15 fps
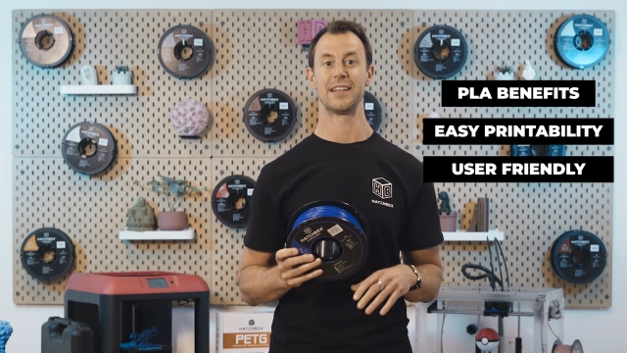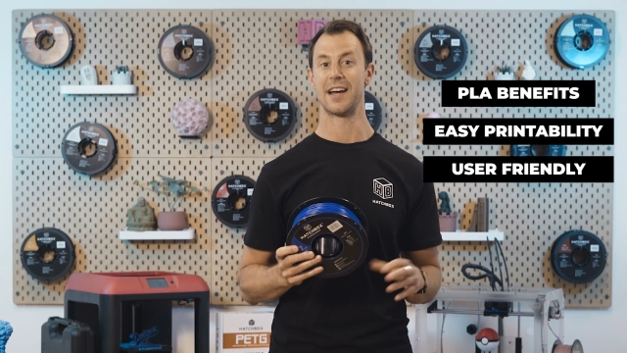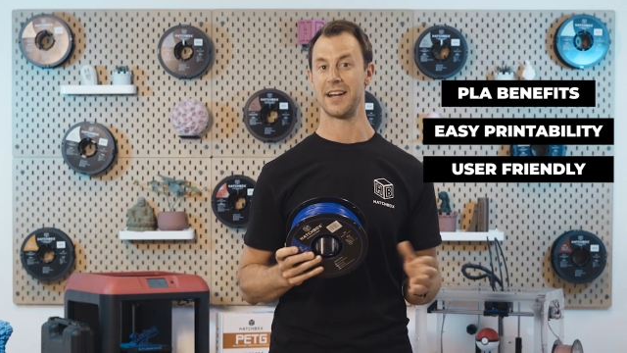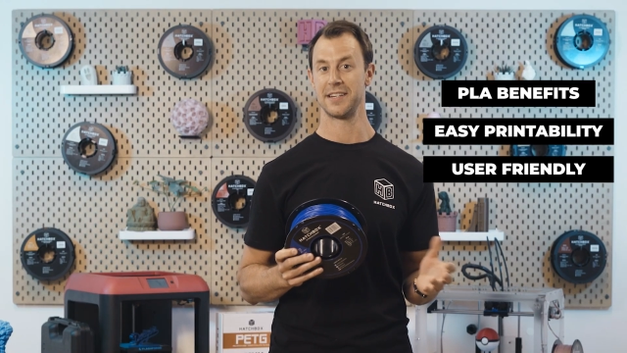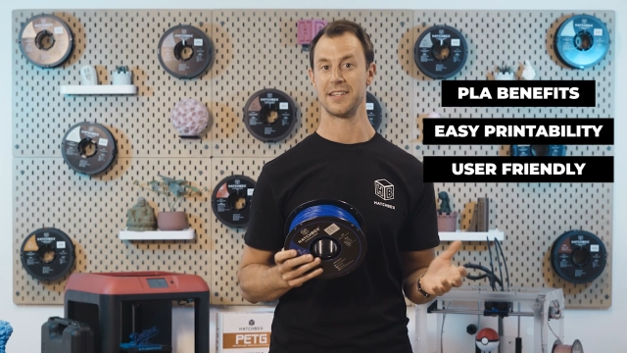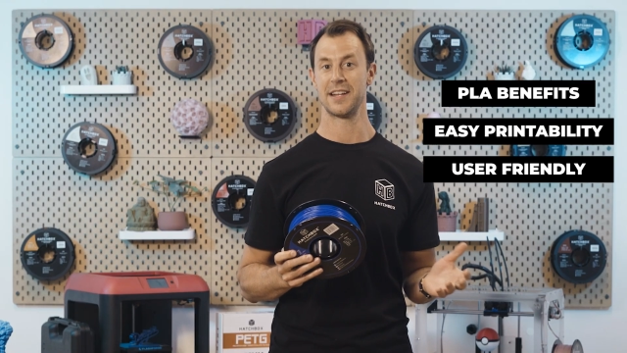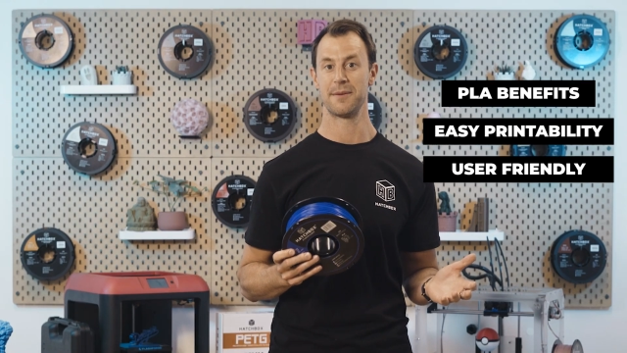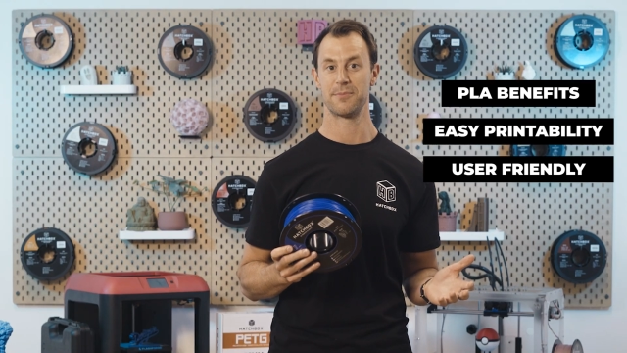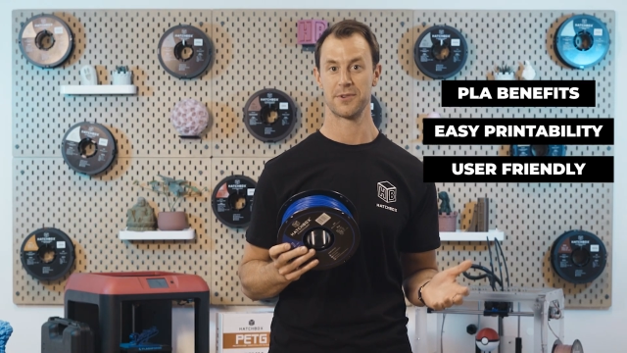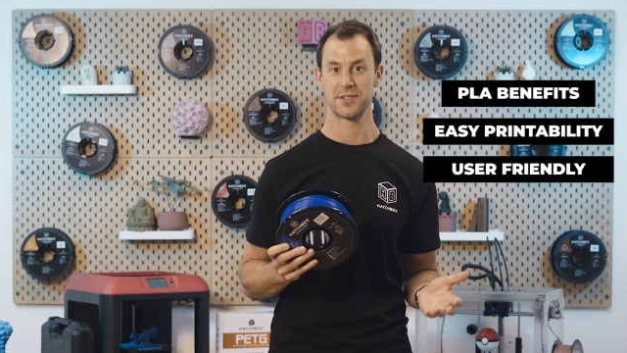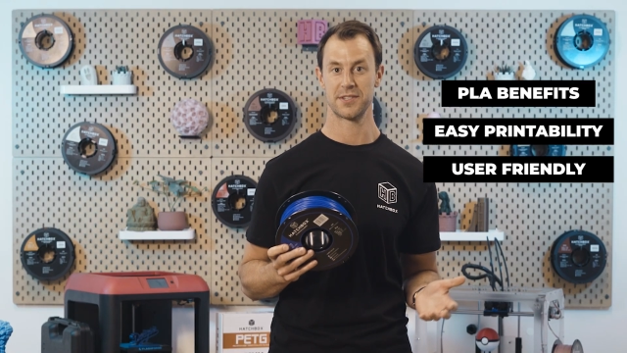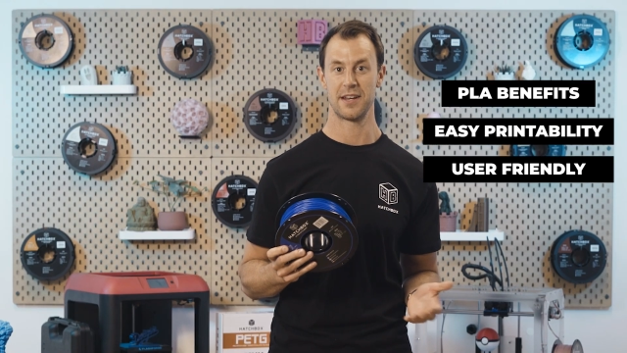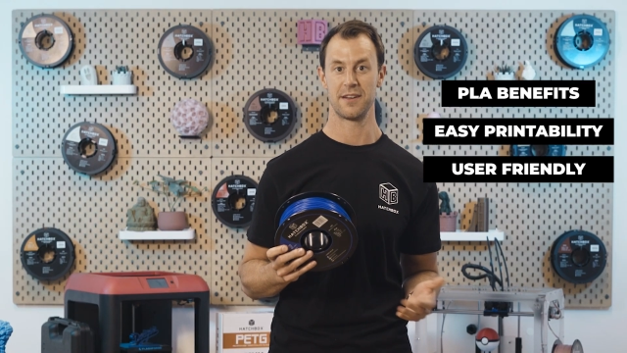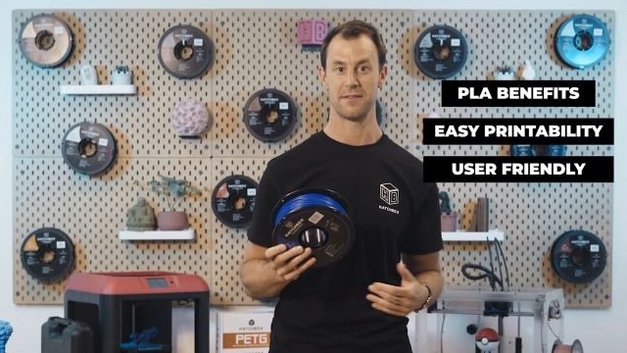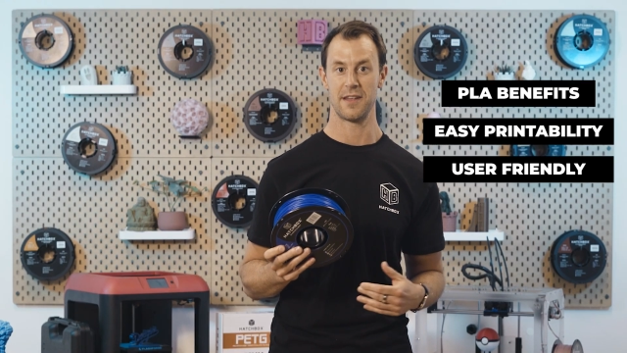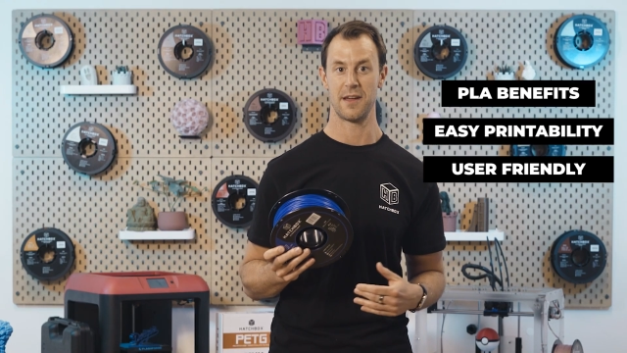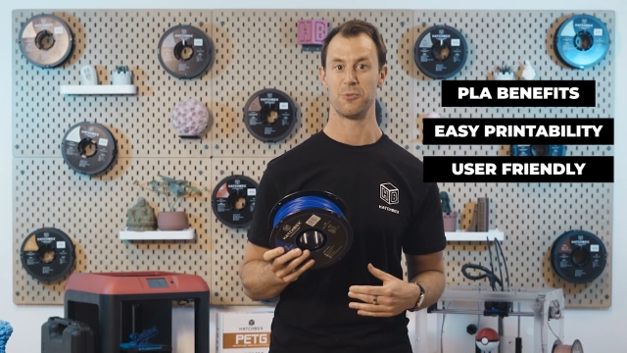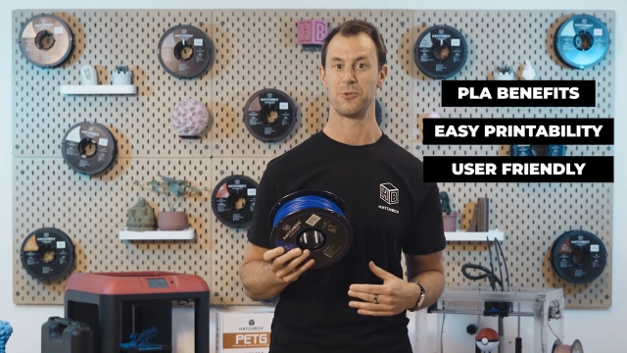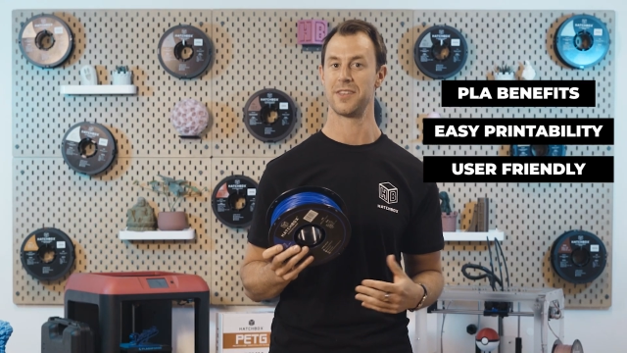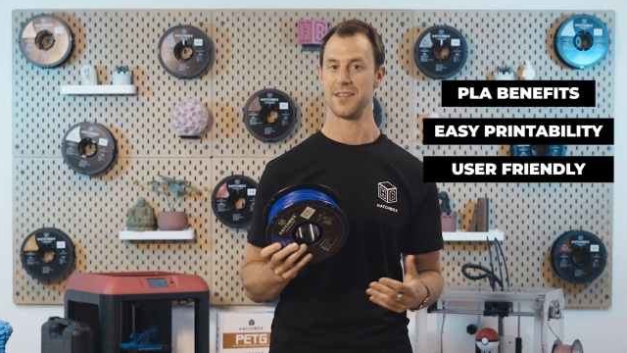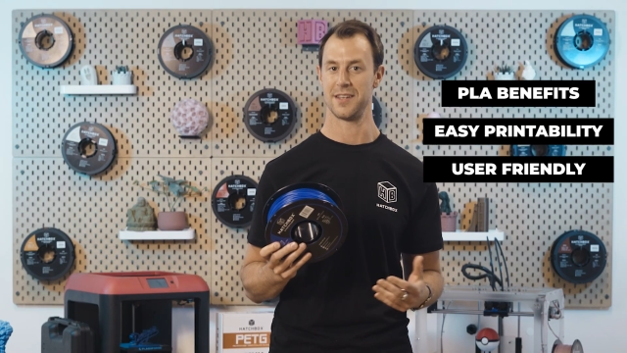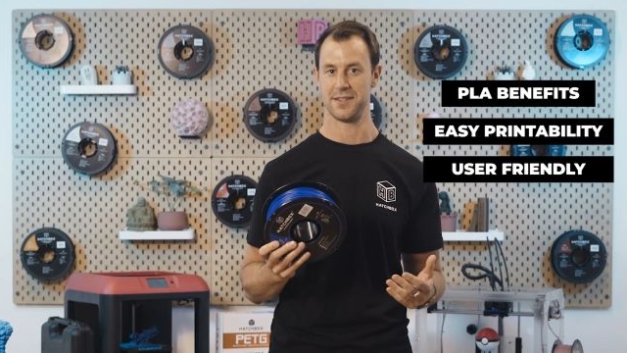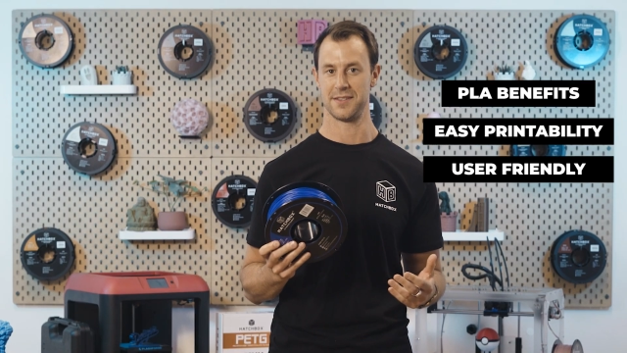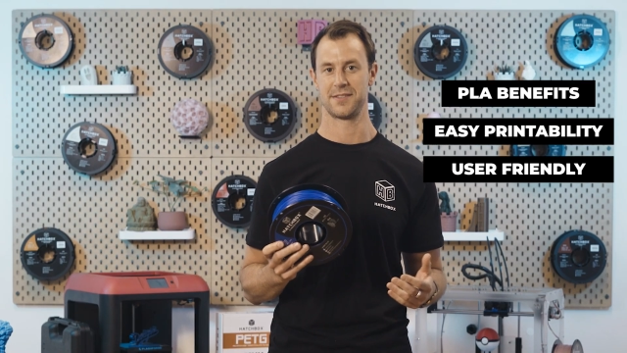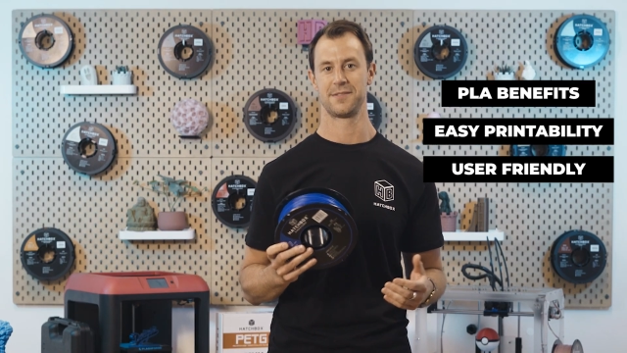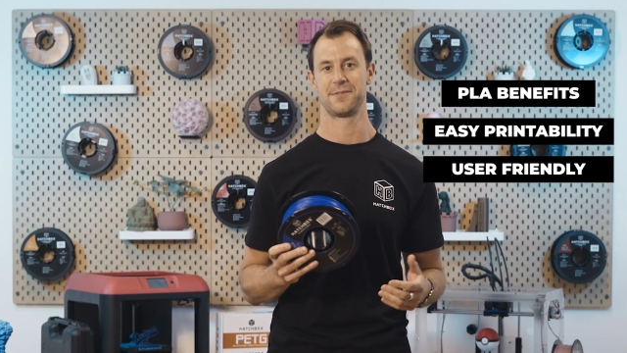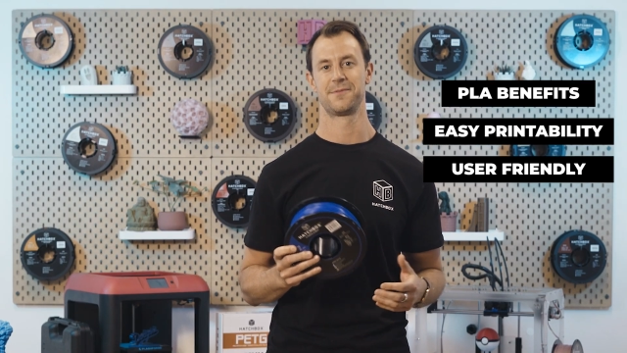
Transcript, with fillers: 99% of them with ease.